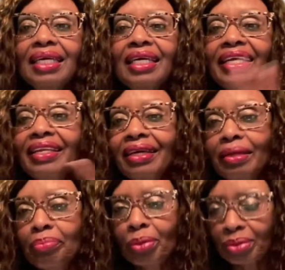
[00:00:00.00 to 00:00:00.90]
And
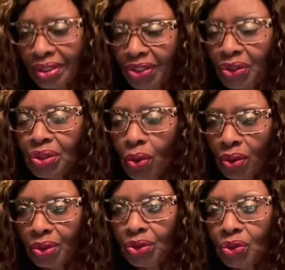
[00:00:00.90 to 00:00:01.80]
that person that you're
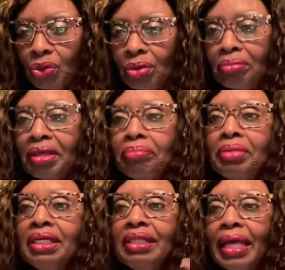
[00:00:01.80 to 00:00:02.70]
talking to may
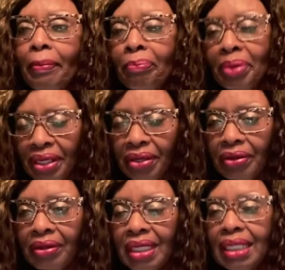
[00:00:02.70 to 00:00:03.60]
be that
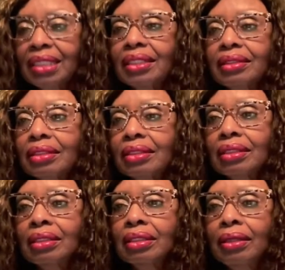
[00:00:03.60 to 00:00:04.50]
peer that's going
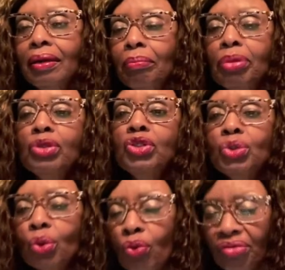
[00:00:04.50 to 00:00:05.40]
to push
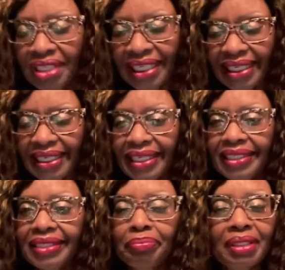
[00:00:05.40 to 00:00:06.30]
you over the
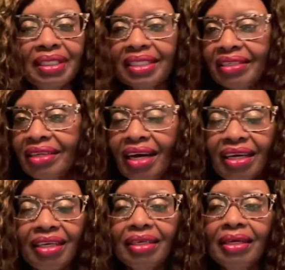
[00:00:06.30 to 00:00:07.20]
edge because they're not
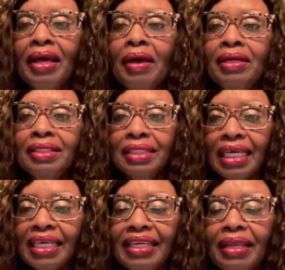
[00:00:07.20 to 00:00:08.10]
going to
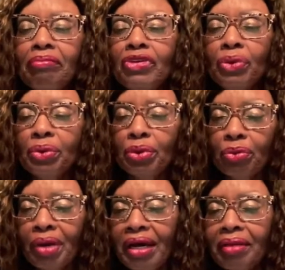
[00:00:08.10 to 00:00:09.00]
take it and turn it
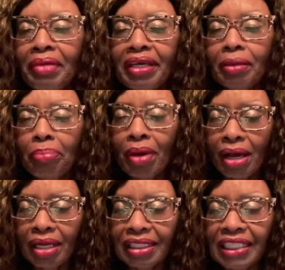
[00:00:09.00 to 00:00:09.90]
around and make it a
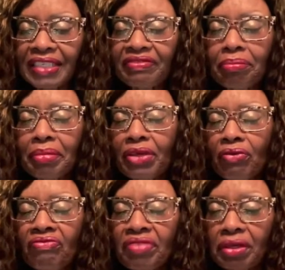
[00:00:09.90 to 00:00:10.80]
positive and make you
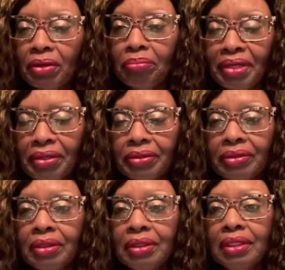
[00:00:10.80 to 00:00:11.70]
feel
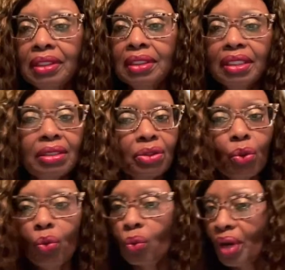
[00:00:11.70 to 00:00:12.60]
better. They're going to
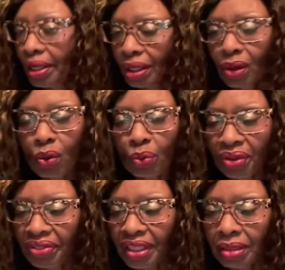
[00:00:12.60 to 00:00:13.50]
go right along
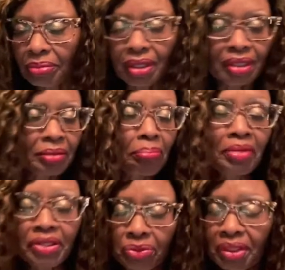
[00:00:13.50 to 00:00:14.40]
with it because
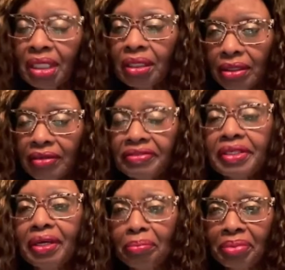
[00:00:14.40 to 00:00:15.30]
misery loves
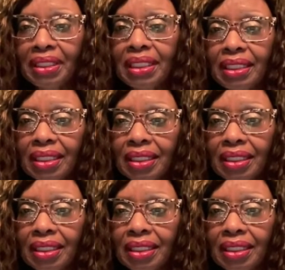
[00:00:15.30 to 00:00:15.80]
company.